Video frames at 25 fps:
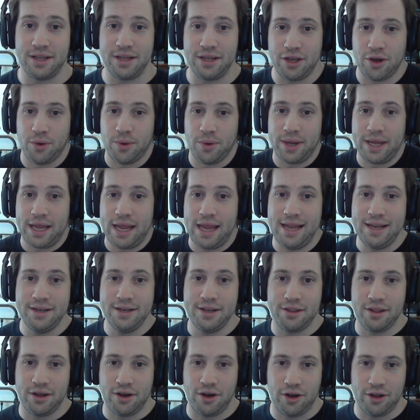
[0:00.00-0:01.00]
going into
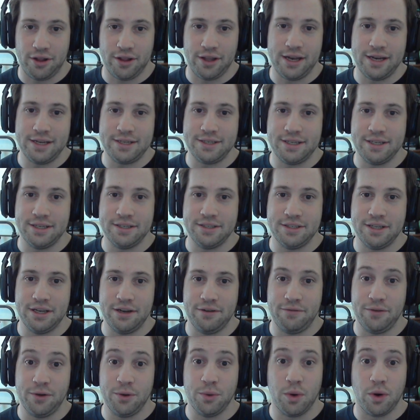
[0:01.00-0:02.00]
the holiday season
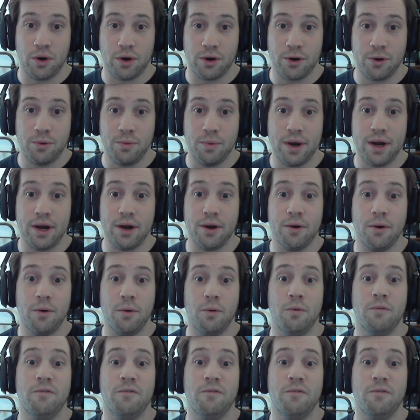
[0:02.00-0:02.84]
if you aren't aware of